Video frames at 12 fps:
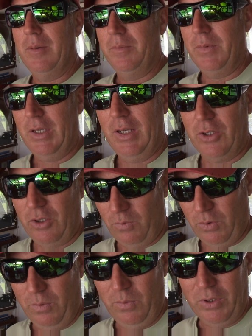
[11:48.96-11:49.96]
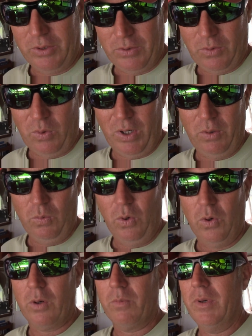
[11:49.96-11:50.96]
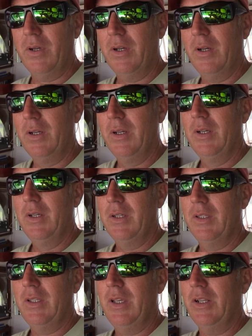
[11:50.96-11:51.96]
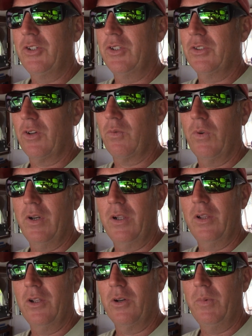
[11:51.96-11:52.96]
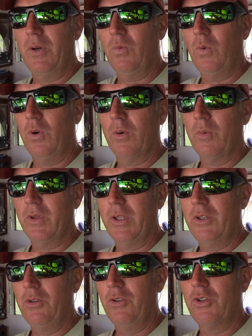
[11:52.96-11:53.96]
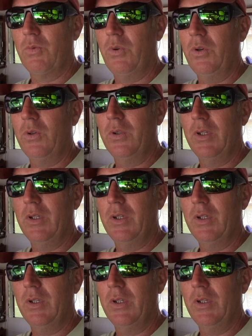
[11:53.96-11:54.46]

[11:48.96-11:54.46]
The engine room was quite warm. The engines are running a little bit warmer than usual,